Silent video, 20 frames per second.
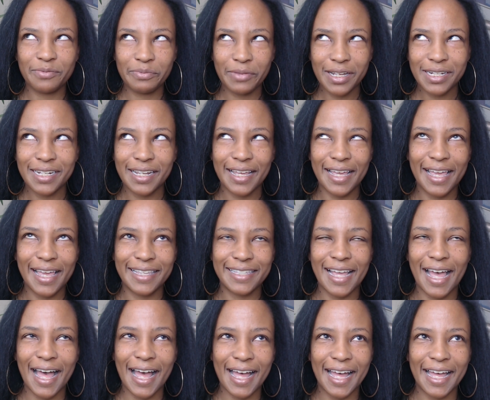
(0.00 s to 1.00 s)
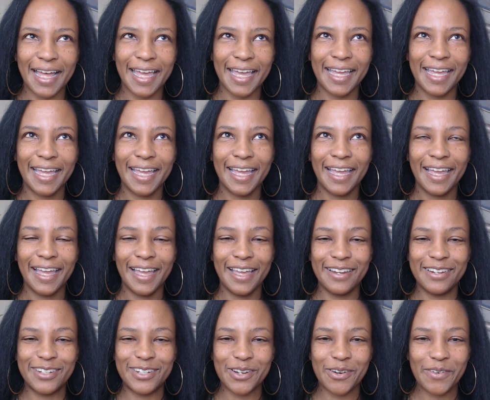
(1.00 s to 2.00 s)
much as I
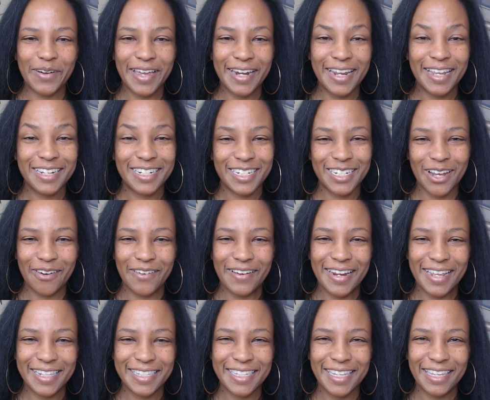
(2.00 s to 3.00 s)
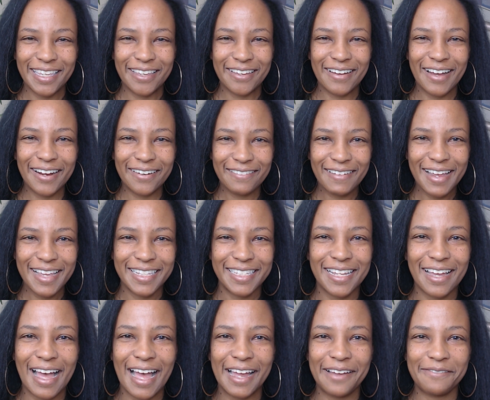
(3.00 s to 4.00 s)
enjoyed showing it to you. All right,
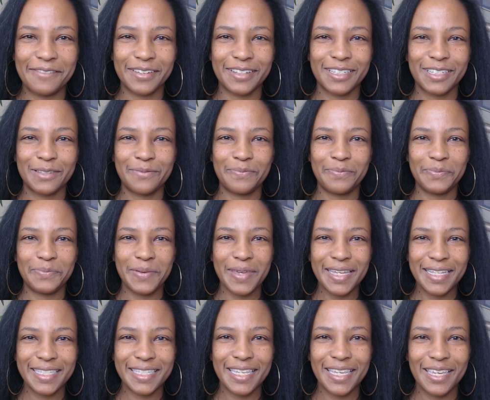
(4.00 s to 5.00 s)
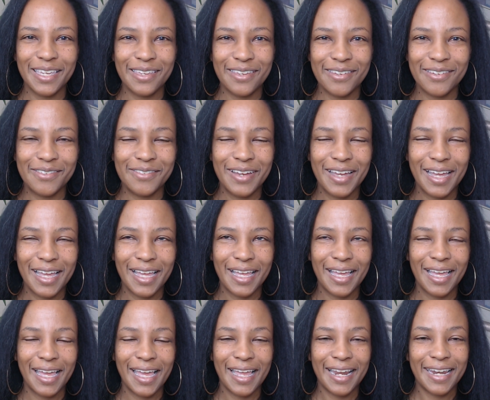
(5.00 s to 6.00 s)
so I will speak to you
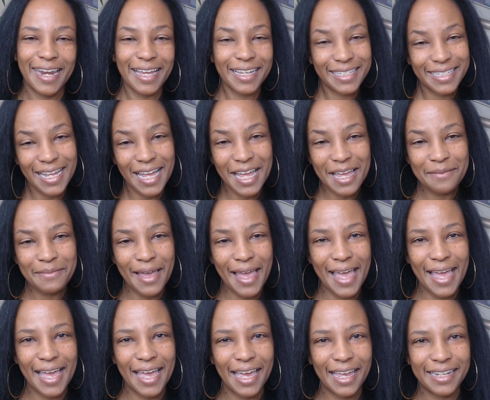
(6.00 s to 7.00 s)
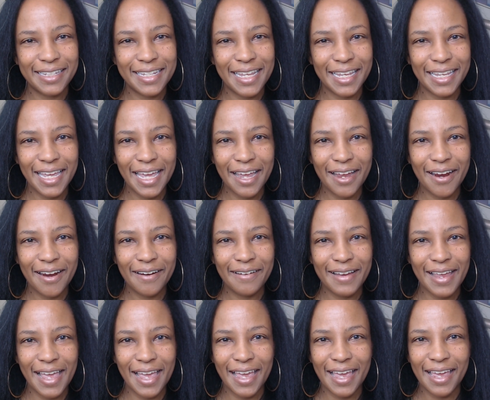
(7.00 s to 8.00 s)
next time, and take care.
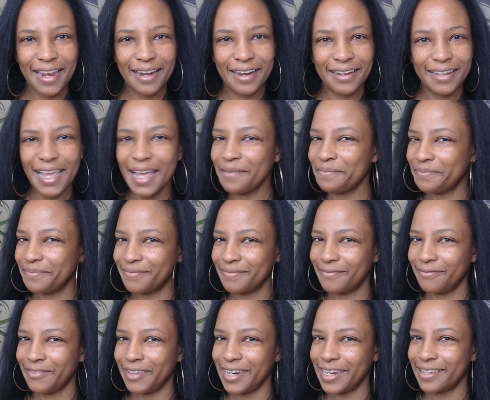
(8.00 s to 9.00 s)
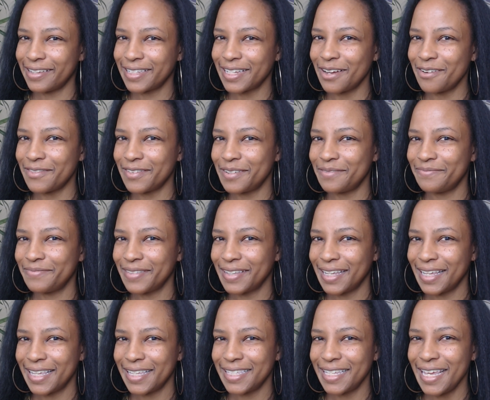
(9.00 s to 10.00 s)
And yeah, video's over.
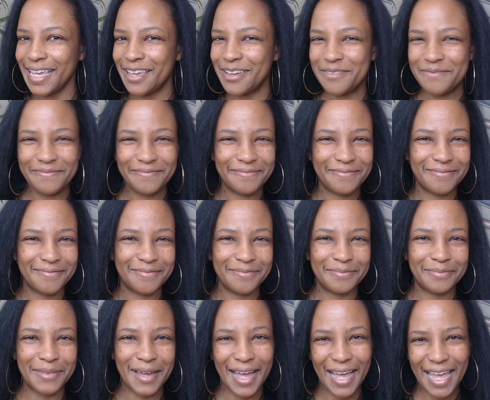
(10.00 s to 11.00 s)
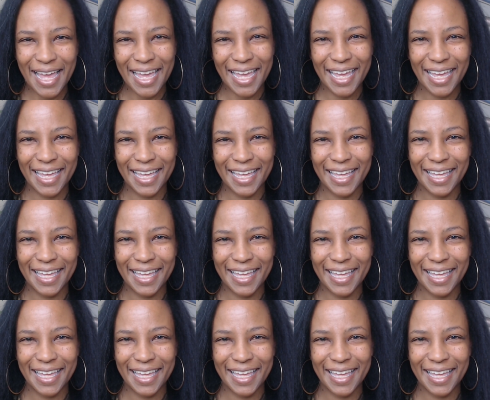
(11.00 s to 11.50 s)
See you. Bye.